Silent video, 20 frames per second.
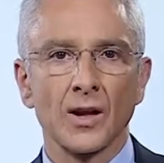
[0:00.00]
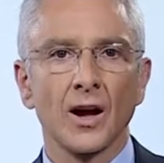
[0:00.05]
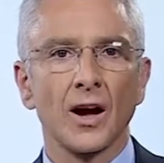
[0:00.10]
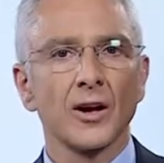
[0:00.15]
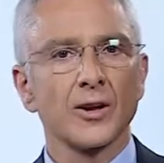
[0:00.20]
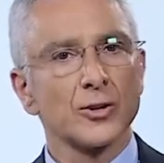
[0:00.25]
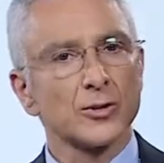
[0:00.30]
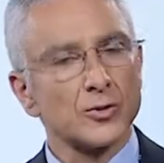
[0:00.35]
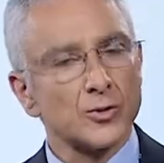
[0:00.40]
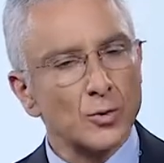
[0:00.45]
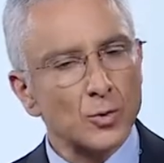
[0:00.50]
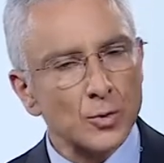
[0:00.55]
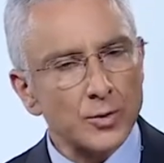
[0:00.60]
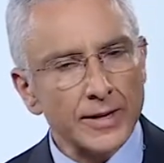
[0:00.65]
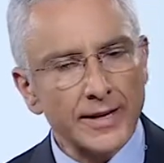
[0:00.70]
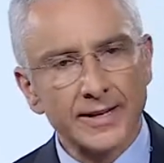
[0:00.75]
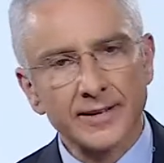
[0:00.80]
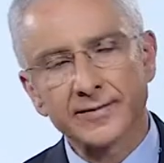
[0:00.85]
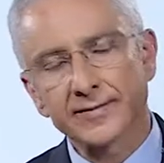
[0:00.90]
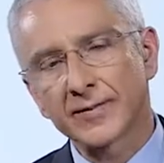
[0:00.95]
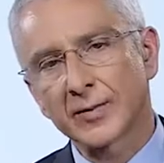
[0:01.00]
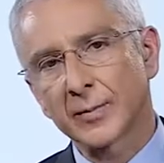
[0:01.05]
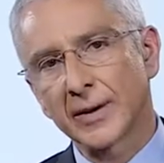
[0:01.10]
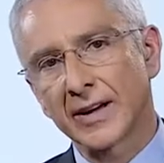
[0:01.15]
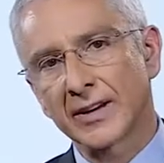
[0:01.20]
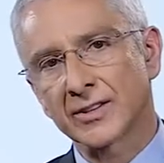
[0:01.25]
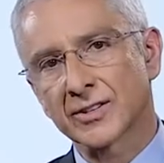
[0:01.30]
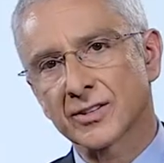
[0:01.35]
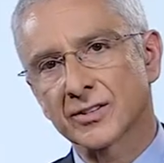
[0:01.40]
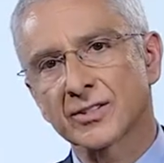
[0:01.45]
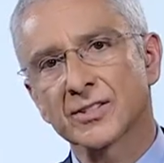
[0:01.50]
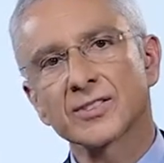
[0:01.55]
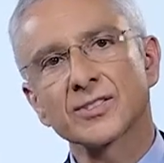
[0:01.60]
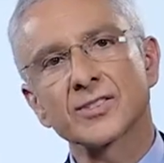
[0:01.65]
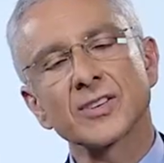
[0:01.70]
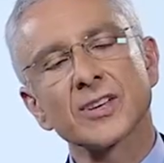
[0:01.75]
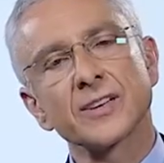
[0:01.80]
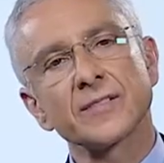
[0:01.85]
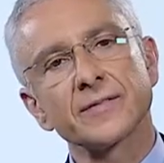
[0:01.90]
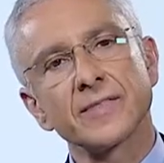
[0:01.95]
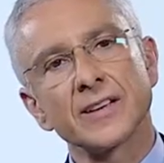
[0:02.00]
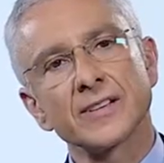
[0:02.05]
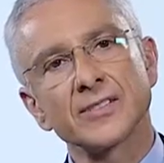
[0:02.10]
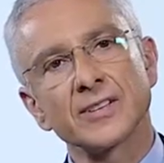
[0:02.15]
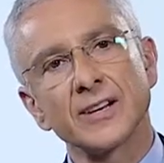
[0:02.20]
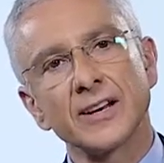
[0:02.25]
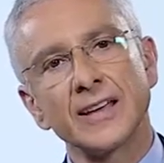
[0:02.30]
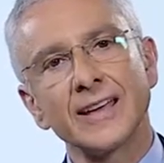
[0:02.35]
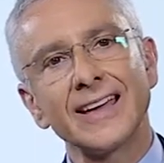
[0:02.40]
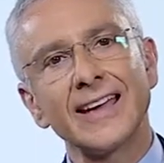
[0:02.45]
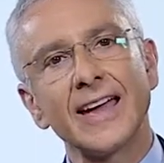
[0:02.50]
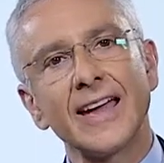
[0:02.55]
I use all that information to see if there's any